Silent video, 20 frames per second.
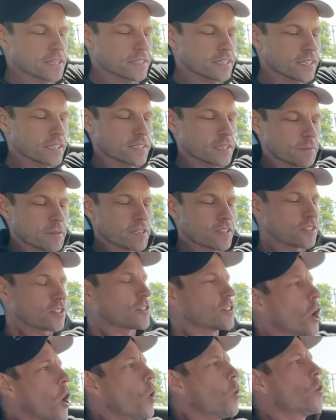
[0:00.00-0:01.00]
system is
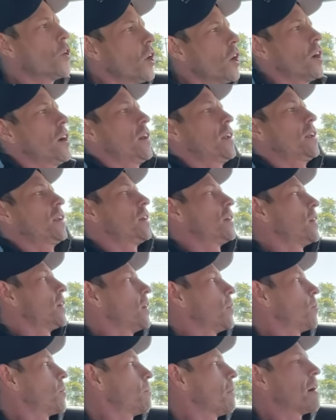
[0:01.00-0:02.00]
so good
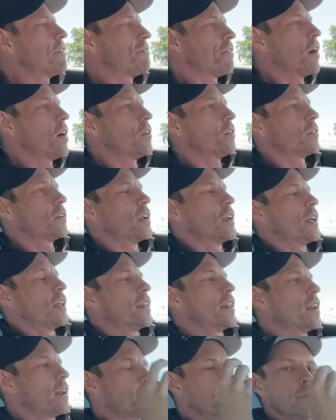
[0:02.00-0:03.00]
with my phone
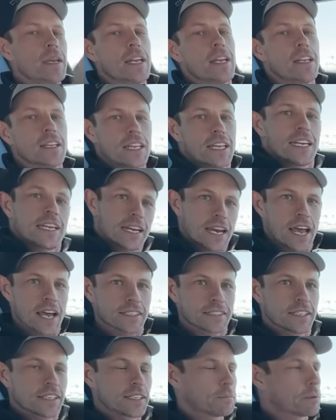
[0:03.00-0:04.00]
that it immediately
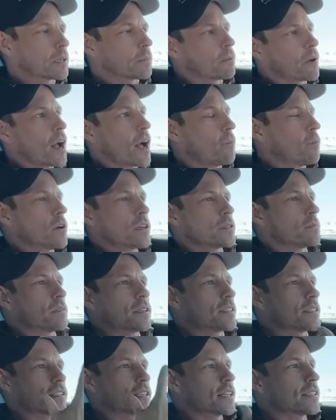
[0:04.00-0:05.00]
connected, but the problem was
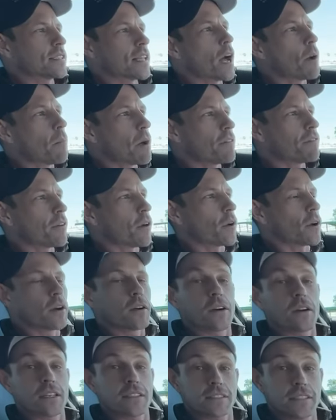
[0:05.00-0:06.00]
it skits out my phone
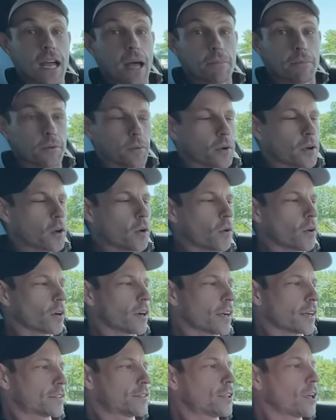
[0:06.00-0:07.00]
and stopped the
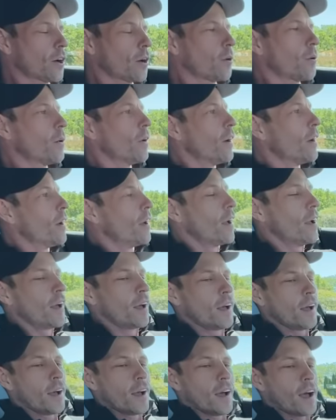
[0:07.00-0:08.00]
recording. So
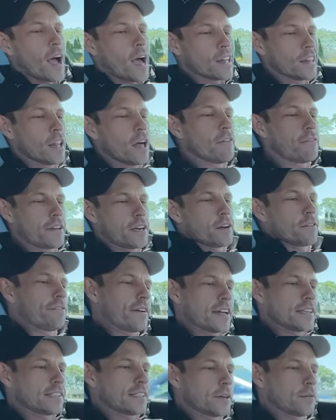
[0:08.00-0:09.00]
I love
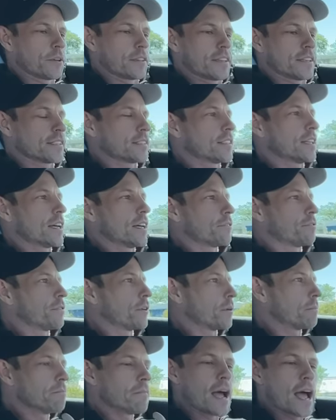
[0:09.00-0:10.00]
interfacing with this thing
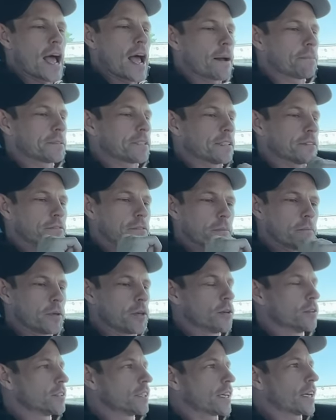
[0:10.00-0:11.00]
for maps and for
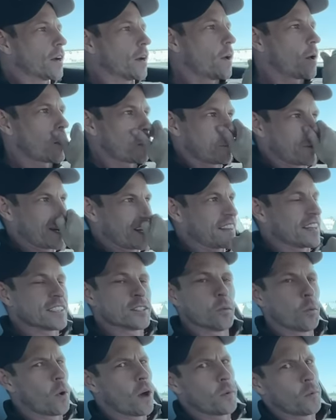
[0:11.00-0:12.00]
music and all, but in this
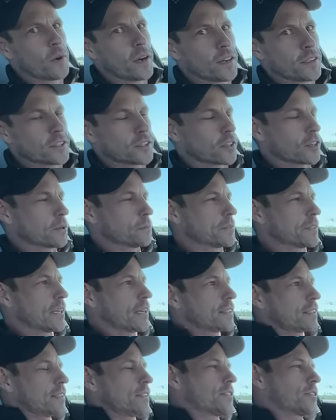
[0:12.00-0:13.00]
one weird
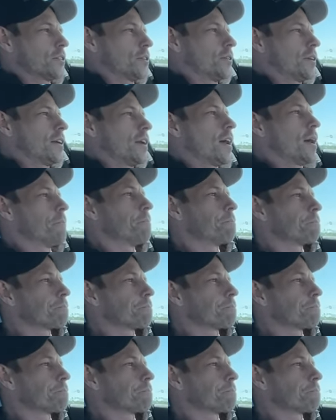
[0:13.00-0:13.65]
circumstance, it screwed it up.